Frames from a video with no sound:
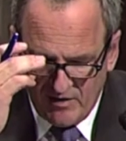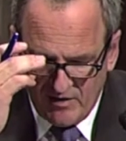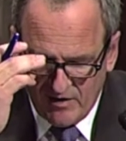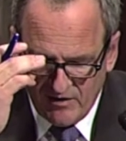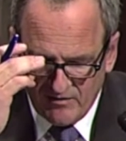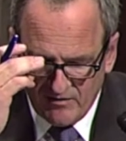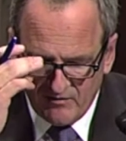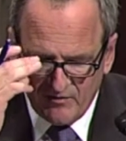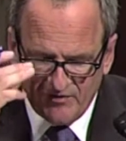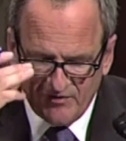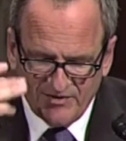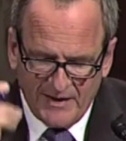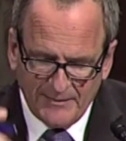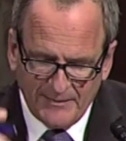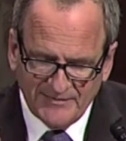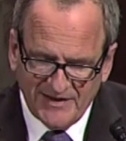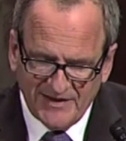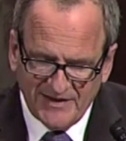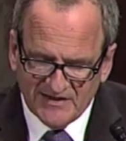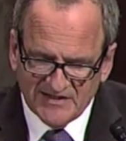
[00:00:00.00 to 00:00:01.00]
here we are
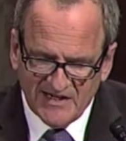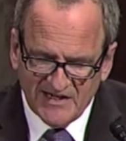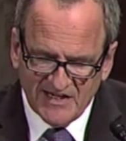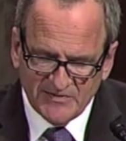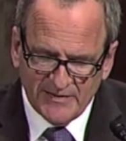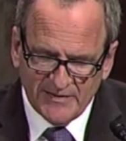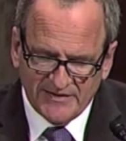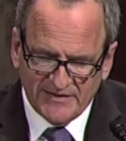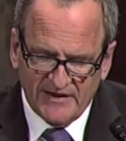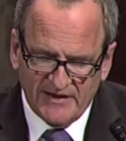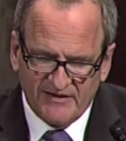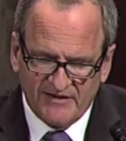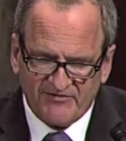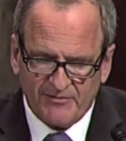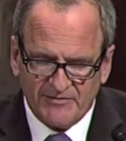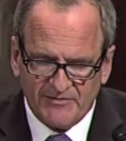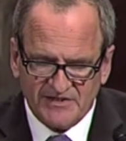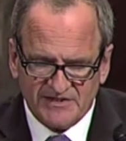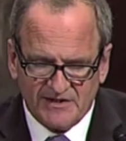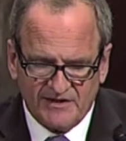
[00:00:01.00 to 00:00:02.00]
with updated seismic
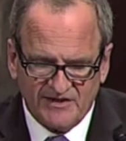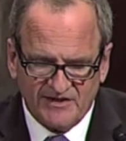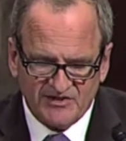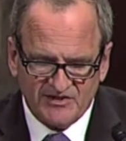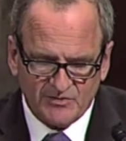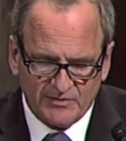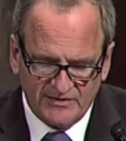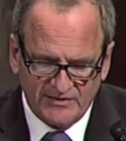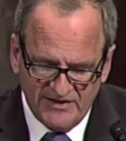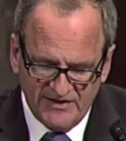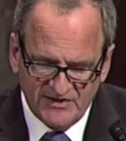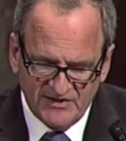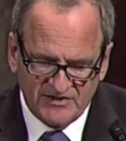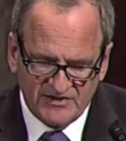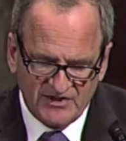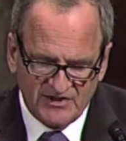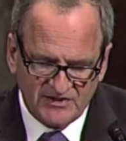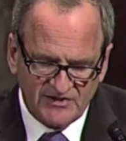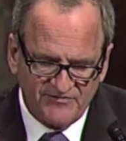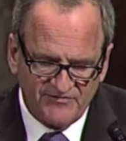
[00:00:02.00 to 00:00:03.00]
data from the studies
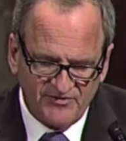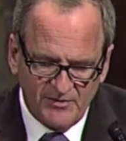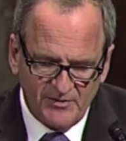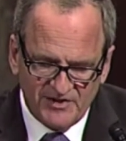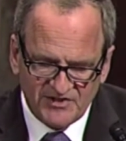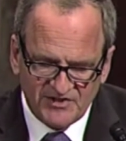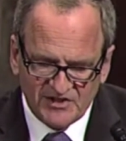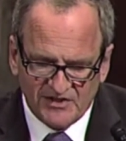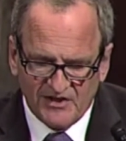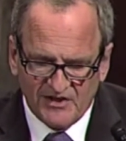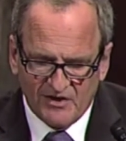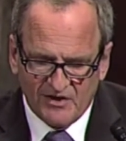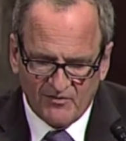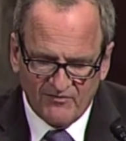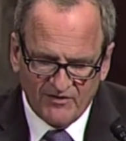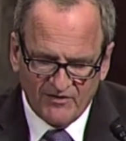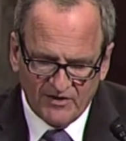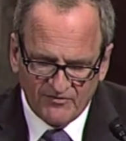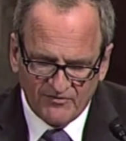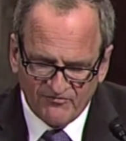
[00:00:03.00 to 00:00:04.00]
released just a few months
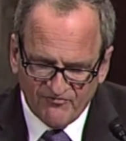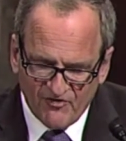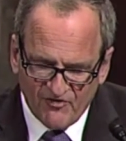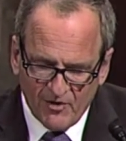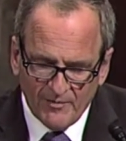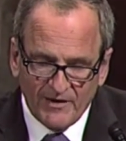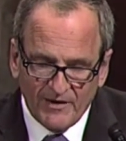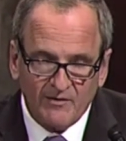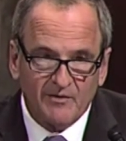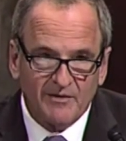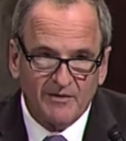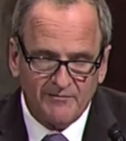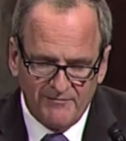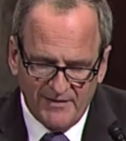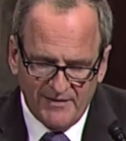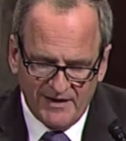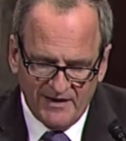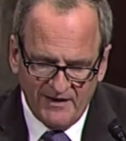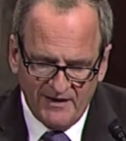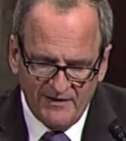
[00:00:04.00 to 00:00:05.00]
ago, confirming
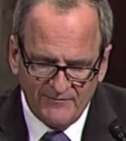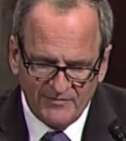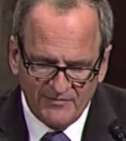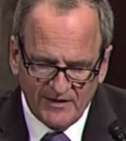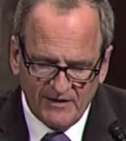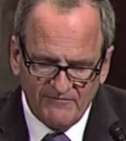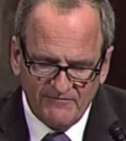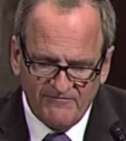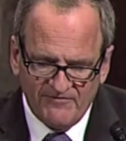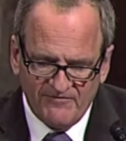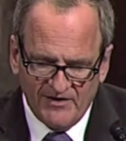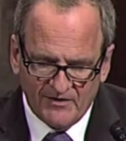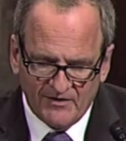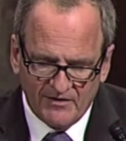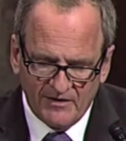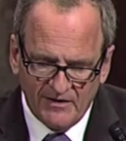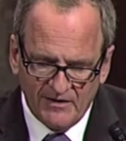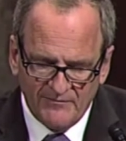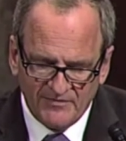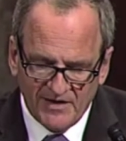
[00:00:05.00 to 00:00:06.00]
what many had
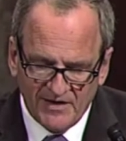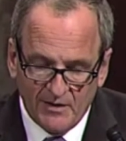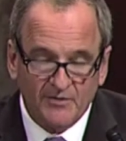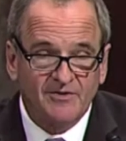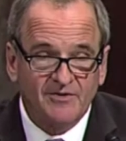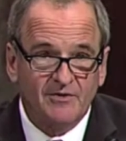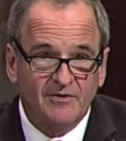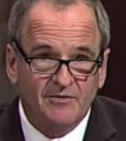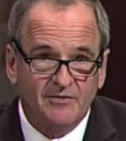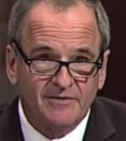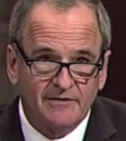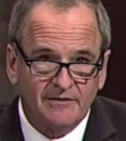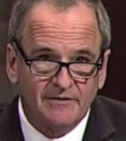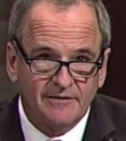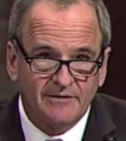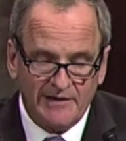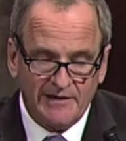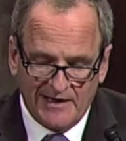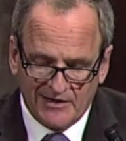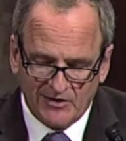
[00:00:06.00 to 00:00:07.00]
feared and what the
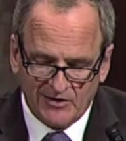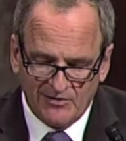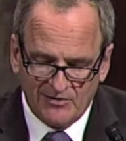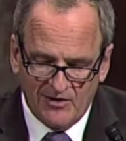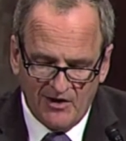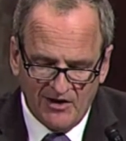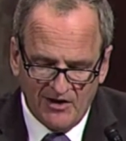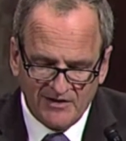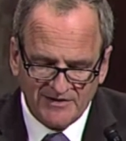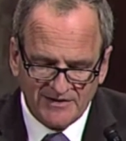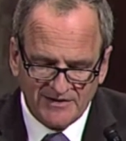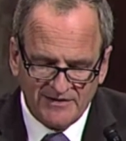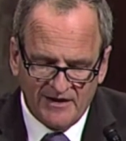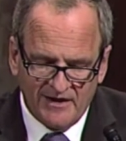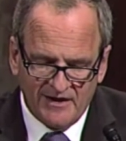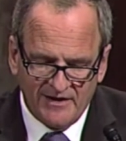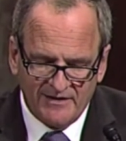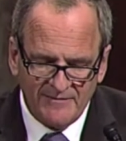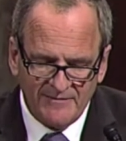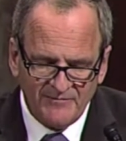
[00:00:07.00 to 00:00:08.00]
utility had long
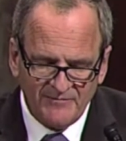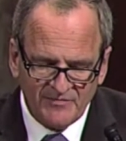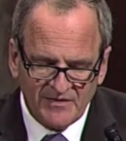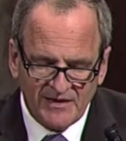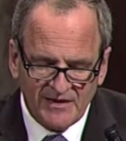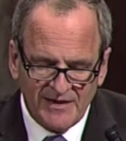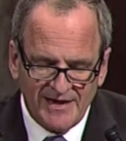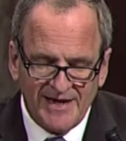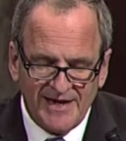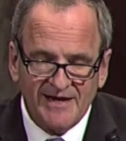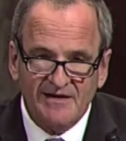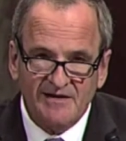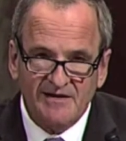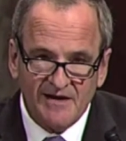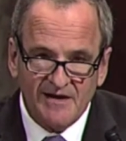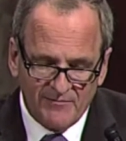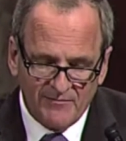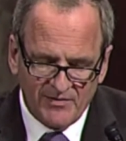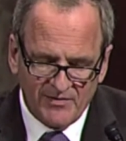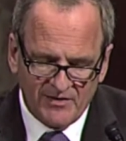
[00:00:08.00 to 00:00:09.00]
denied.
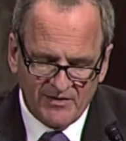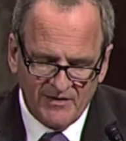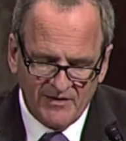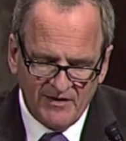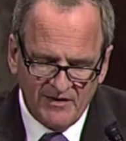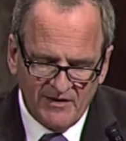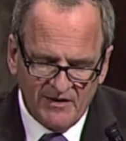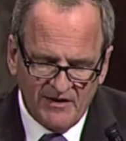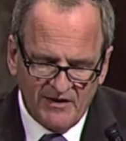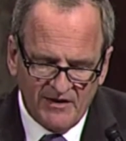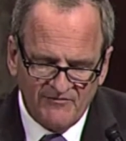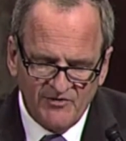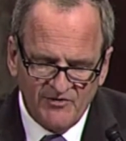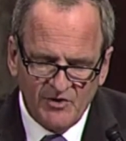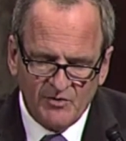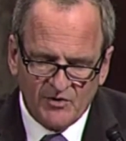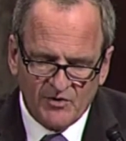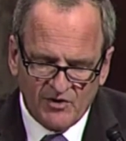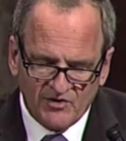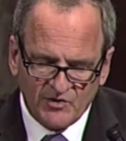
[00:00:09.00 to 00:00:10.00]
A number
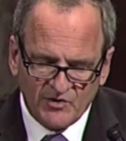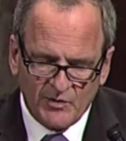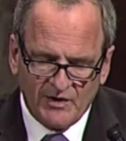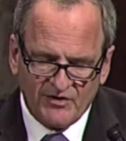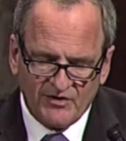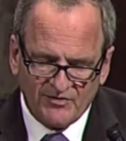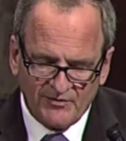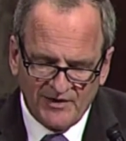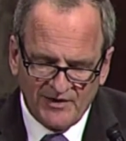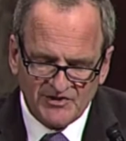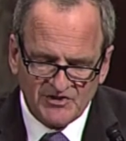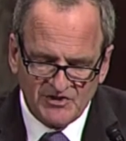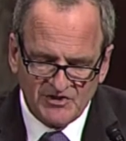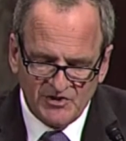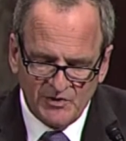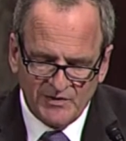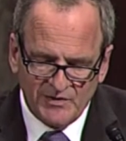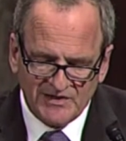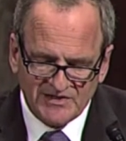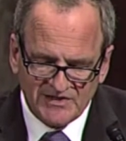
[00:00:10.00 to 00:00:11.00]
of new earthquake
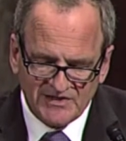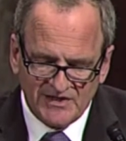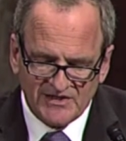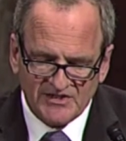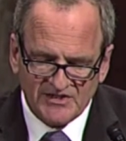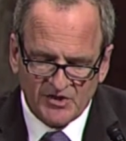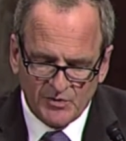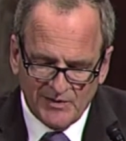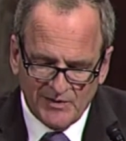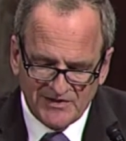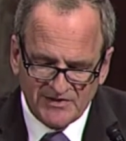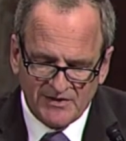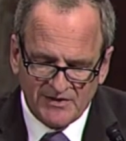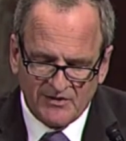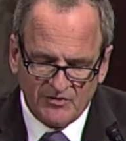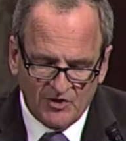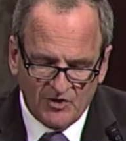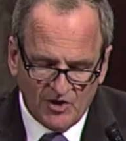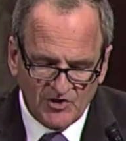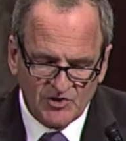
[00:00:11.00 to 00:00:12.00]
threats do exist,
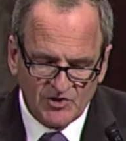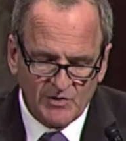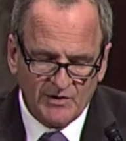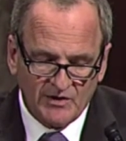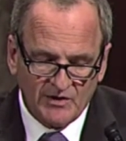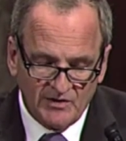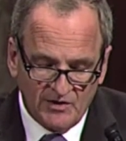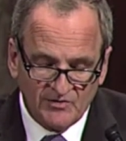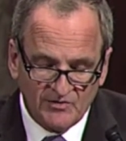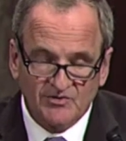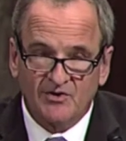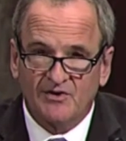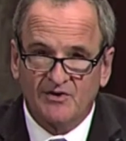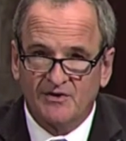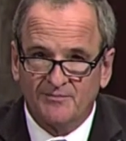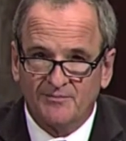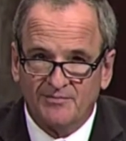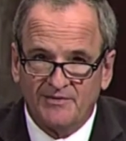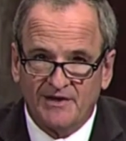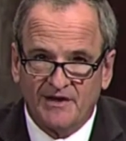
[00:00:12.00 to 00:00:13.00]
threats that are larger and
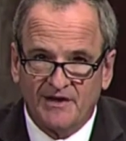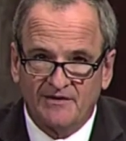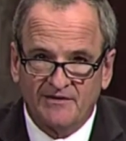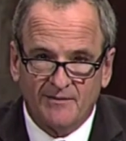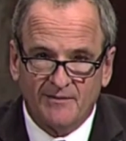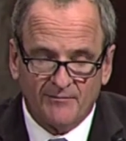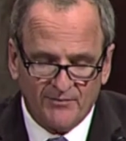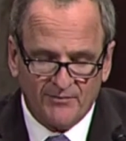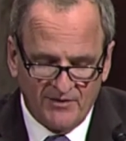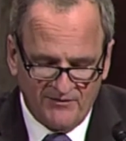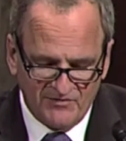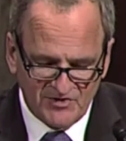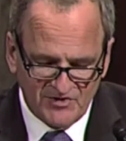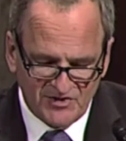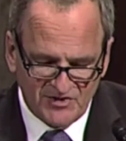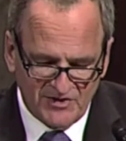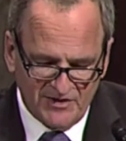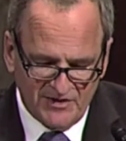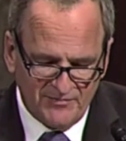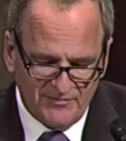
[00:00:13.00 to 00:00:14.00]
closer to the plant than
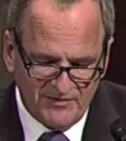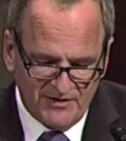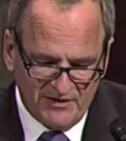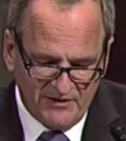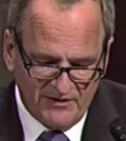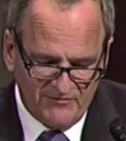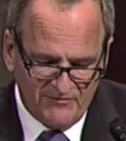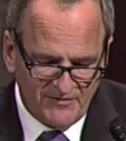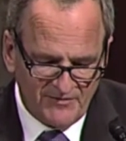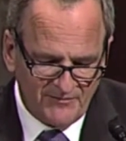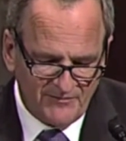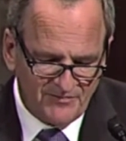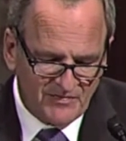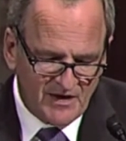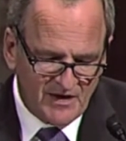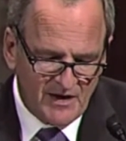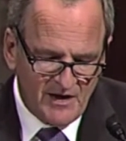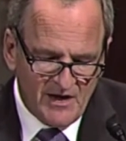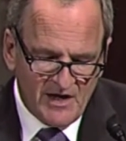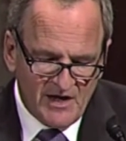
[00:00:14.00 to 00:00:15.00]
previously believed.